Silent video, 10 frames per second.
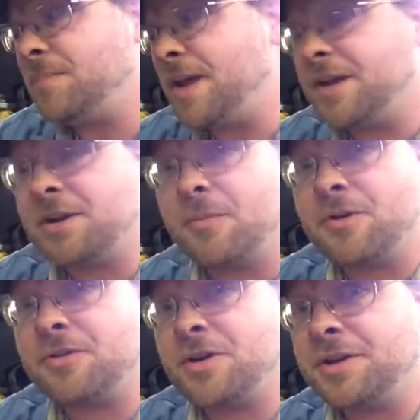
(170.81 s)
debating on
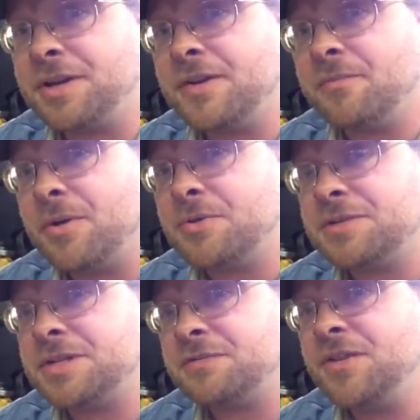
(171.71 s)
whether or not to even
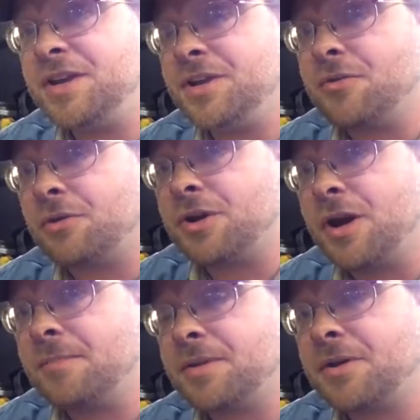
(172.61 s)
post this video or
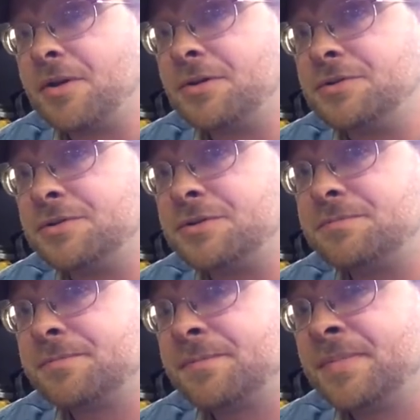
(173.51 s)
not, because
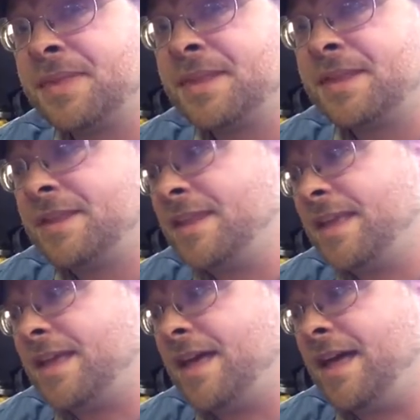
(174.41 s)

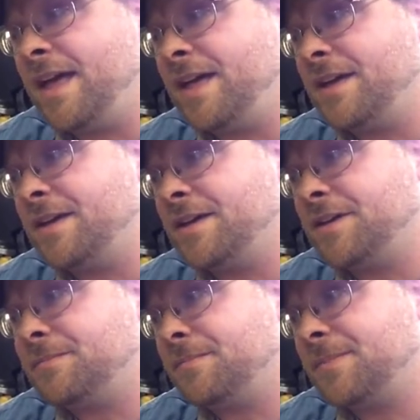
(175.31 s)

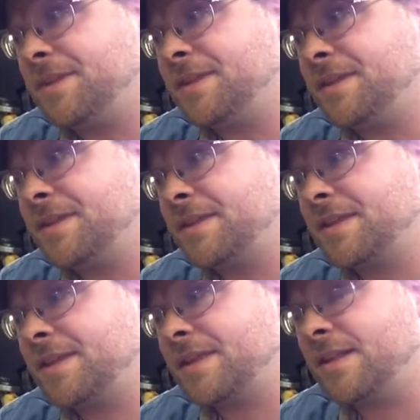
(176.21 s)
like
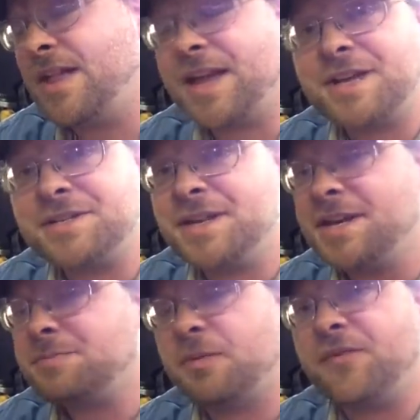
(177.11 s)
I said,
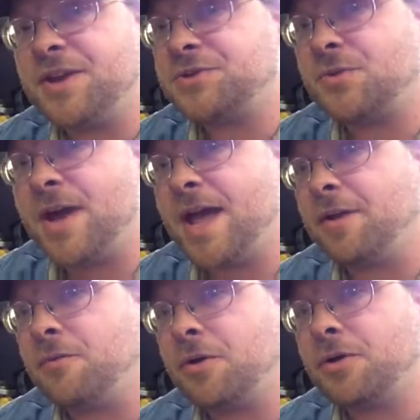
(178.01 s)
it's professional
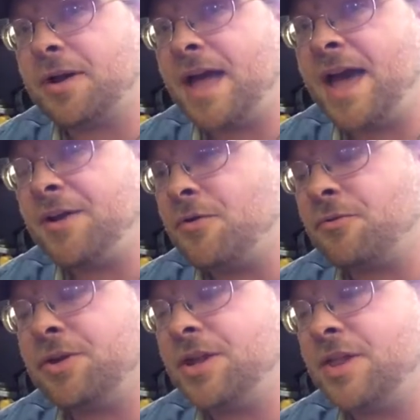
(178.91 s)
hack work. I
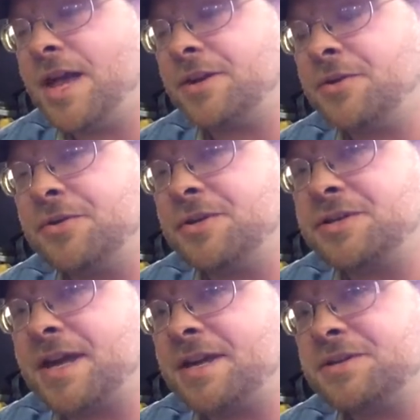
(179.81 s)
don't really like doing
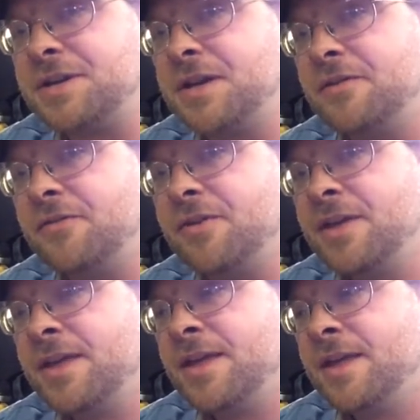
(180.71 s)
this kind of stuff.
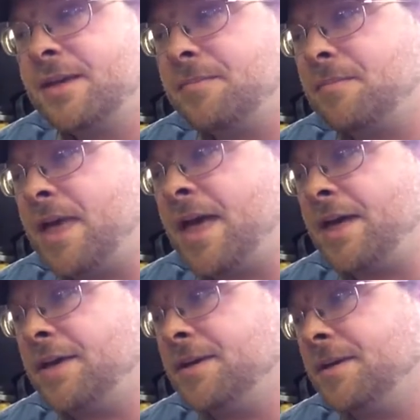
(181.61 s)

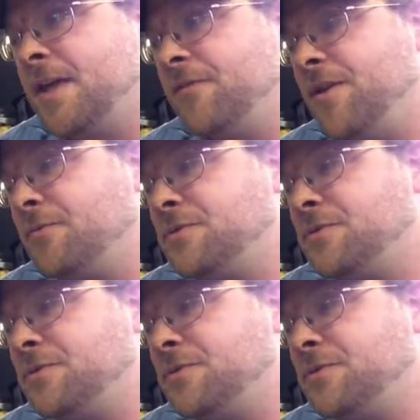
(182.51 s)
If it